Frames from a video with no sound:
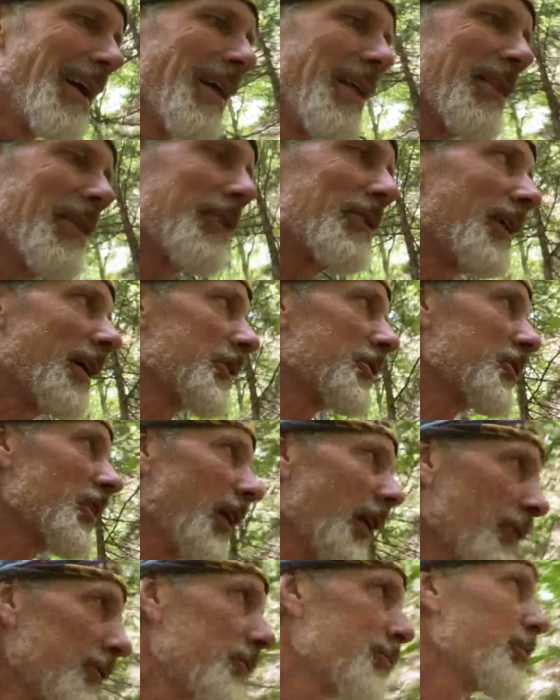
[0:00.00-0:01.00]
not
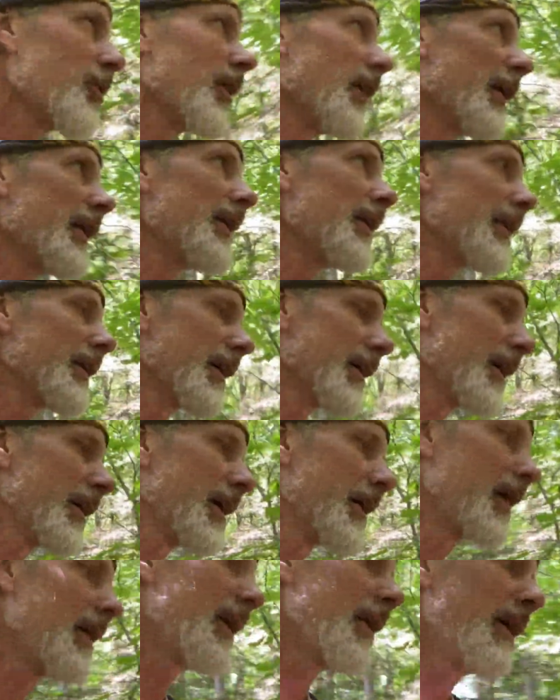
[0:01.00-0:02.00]
child's play.
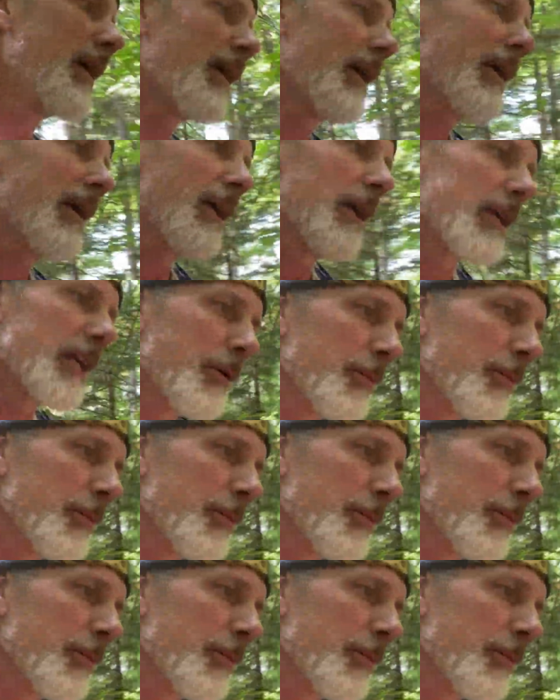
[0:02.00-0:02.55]
It can